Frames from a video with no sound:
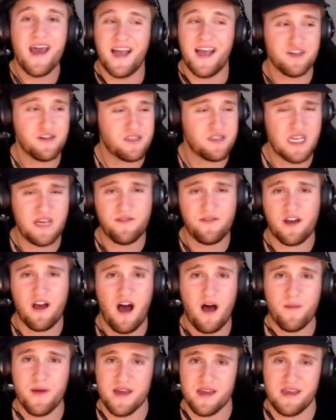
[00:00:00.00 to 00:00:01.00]
And just leave a
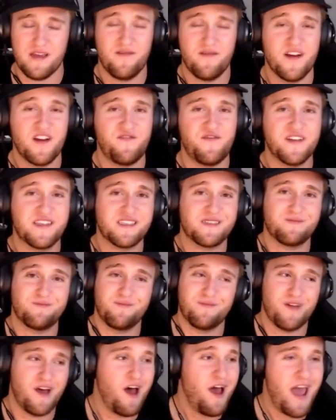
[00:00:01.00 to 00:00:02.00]
comment. Even if it's
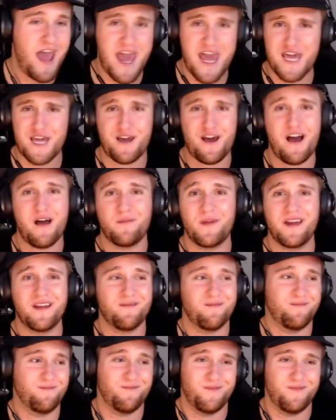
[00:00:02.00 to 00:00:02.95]
a hate comment,